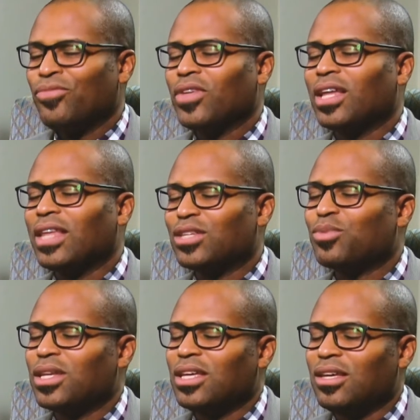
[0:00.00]
And that's
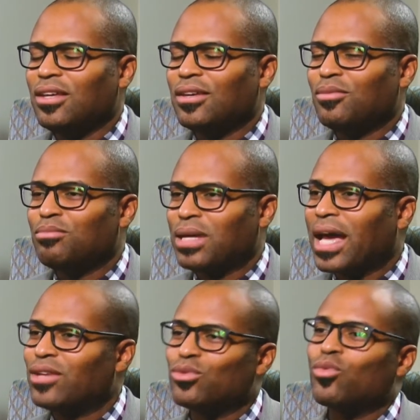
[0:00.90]
when he
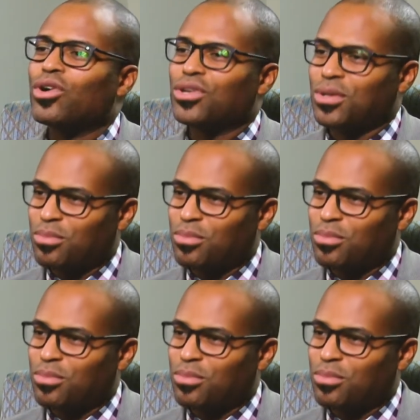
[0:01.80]
began to worship.